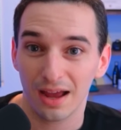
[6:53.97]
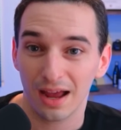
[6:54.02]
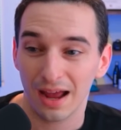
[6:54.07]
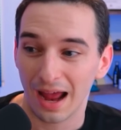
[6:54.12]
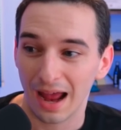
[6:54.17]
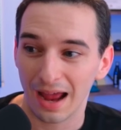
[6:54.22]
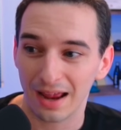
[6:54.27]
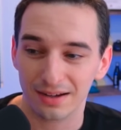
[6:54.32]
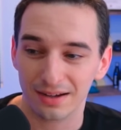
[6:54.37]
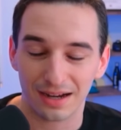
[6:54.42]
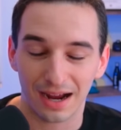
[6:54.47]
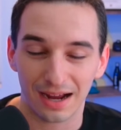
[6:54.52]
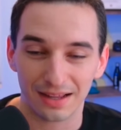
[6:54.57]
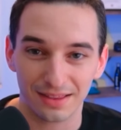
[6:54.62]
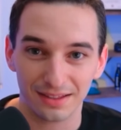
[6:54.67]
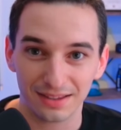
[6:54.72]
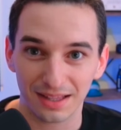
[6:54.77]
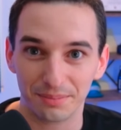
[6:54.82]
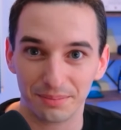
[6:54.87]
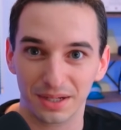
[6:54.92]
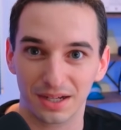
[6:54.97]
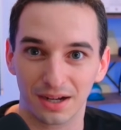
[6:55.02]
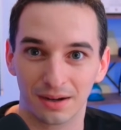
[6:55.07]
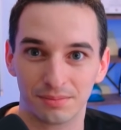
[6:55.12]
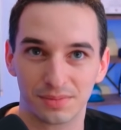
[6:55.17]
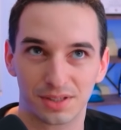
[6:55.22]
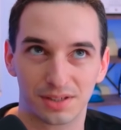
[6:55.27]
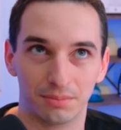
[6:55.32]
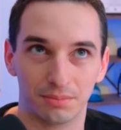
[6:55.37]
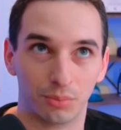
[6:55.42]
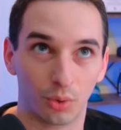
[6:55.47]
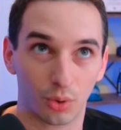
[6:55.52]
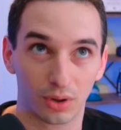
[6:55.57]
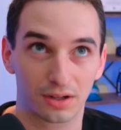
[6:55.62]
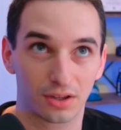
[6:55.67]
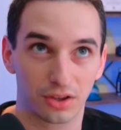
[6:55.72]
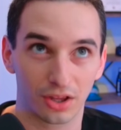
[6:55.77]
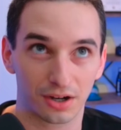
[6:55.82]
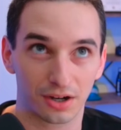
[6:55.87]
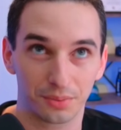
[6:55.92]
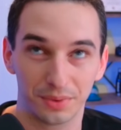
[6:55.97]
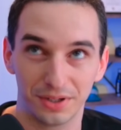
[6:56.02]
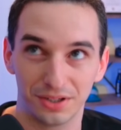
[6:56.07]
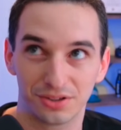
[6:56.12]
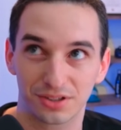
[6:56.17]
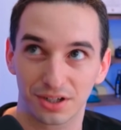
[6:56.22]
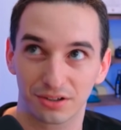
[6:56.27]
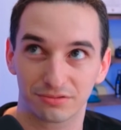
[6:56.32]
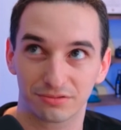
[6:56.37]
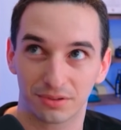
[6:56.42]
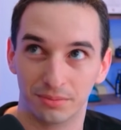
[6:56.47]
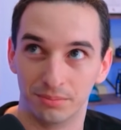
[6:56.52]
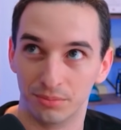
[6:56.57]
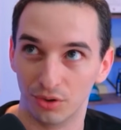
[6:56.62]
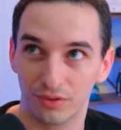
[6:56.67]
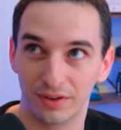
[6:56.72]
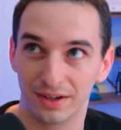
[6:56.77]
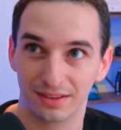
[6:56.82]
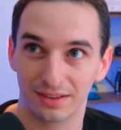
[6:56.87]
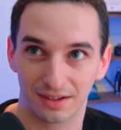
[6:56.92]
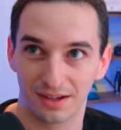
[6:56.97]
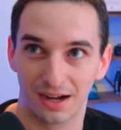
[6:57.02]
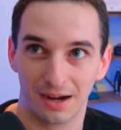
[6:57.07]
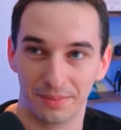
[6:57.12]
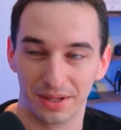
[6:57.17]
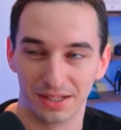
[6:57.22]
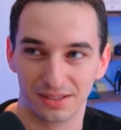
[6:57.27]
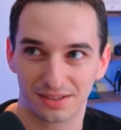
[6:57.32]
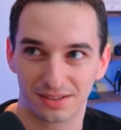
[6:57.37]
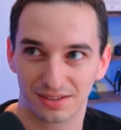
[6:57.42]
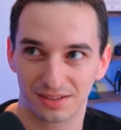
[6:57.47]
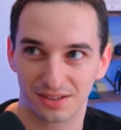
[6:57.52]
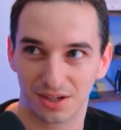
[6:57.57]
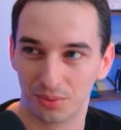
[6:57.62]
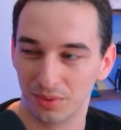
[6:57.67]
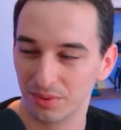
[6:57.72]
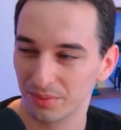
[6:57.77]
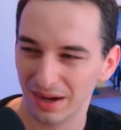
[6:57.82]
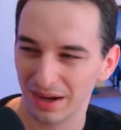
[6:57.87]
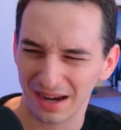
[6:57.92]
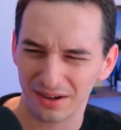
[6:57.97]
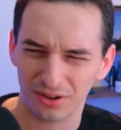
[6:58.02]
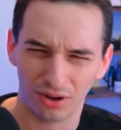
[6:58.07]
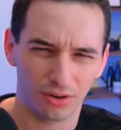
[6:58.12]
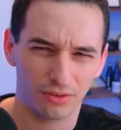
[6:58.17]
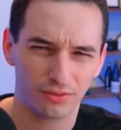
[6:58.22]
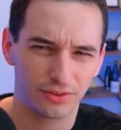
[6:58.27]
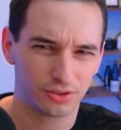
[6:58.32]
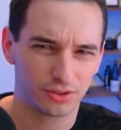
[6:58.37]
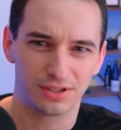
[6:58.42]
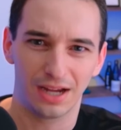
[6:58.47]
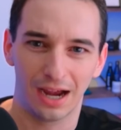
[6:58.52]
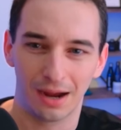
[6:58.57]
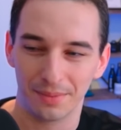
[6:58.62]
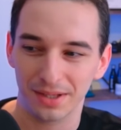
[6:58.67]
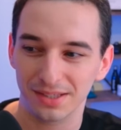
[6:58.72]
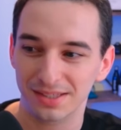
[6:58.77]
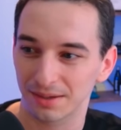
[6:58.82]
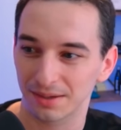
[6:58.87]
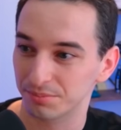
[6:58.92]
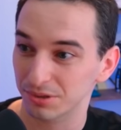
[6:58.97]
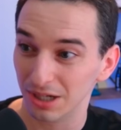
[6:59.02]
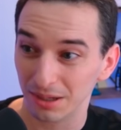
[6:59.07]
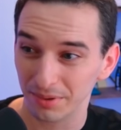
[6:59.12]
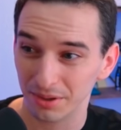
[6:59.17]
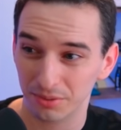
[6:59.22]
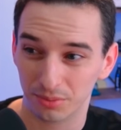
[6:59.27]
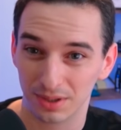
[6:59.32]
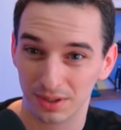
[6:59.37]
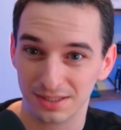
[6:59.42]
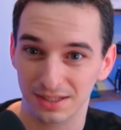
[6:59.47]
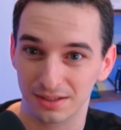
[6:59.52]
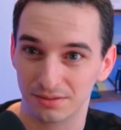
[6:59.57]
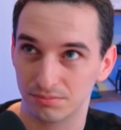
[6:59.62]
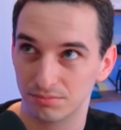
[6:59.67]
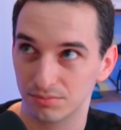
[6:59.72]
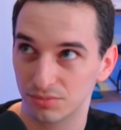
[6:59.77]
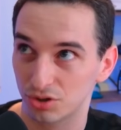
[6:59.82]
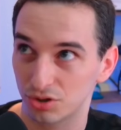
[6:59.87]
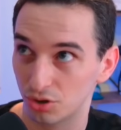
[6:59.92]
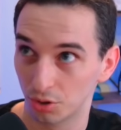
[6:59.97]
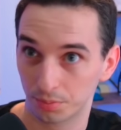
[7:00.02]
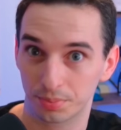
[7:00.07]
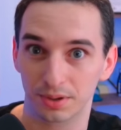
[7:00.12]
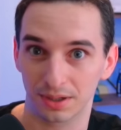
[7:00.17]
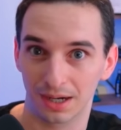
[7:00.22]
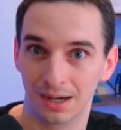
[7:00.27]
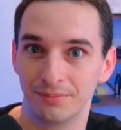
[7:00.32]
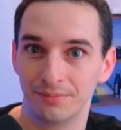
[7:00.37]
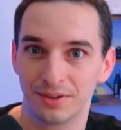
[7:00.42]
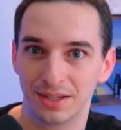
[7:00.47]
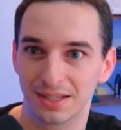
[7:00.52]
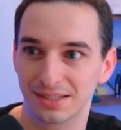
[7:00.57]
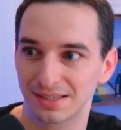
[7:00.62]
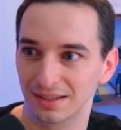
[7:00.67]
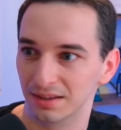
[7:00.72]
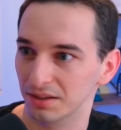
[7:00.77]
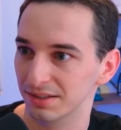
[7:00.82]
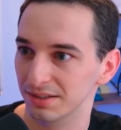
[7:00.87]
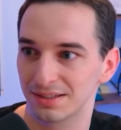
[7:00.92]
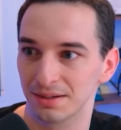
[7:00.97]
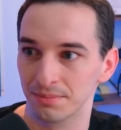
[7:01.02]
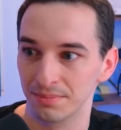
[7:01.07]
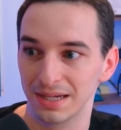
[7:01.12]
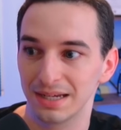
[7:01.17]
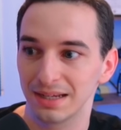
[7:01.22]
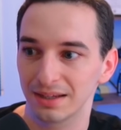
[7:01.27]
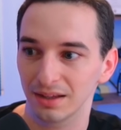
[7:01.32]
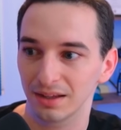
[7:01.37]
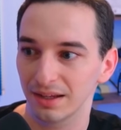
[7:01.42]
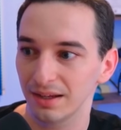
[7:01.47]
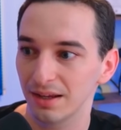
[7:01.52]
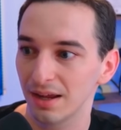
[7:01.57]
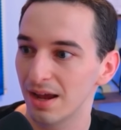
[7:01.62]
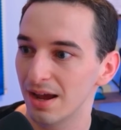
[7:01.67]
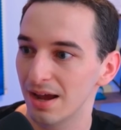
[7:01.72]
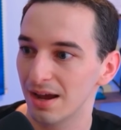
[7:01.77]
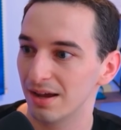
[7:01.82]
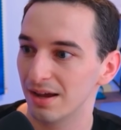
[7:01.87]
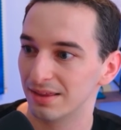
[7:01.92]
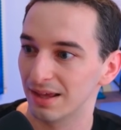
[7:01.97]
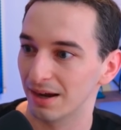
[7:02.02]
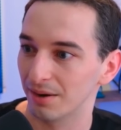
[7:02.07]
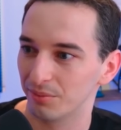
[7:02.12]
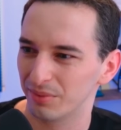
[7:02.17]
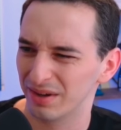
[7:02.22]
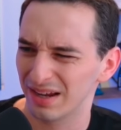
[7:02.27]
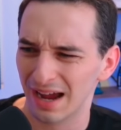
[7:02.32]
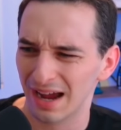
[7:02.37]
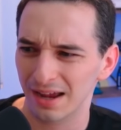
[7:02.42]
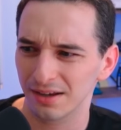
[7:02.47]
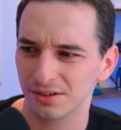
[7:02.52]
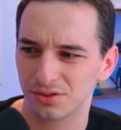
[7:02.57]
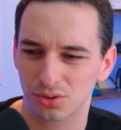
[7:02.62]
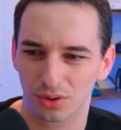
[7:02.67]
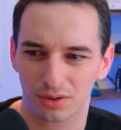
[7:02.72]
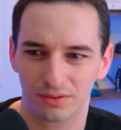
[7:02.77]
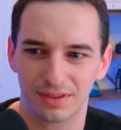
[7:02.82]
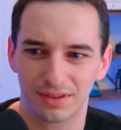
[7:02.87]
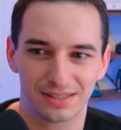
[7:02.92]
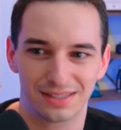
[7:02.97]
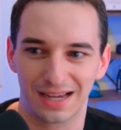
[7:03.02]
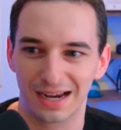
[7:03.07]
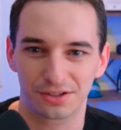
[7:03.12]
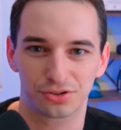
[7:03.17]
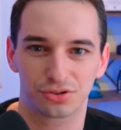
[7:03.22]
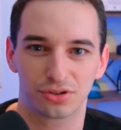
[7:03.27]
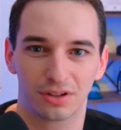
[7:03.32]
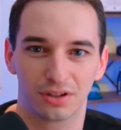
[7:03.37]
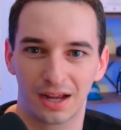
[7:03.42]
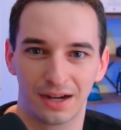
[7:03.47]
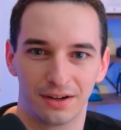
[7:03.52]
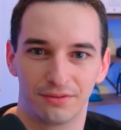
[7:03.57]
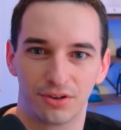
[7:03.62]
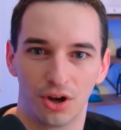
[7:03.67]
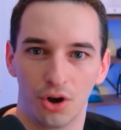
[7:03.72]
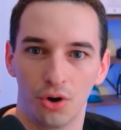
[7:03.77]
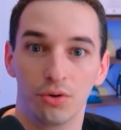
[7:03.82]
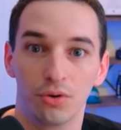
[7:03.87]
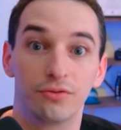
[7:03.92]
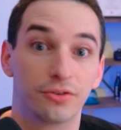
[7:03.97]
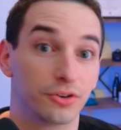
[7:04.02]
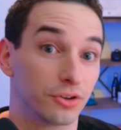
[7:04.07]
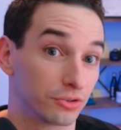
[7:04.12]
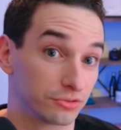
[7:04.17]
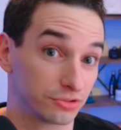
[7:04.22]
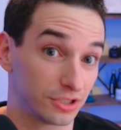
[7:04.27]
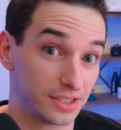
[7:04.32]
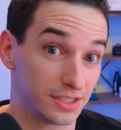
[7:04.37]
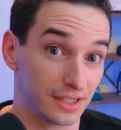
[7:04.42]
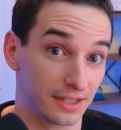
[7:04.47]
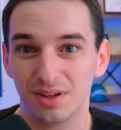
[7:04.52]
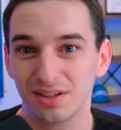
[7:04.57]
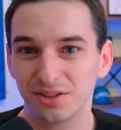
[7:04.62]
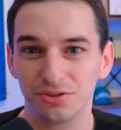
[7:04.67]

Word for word: And I think that becomes more clear when you start removing the comments. So when we had all of those comments, it probably wasn't super obvious, at least immediately, that we had sort of this extra line of code for no reason. So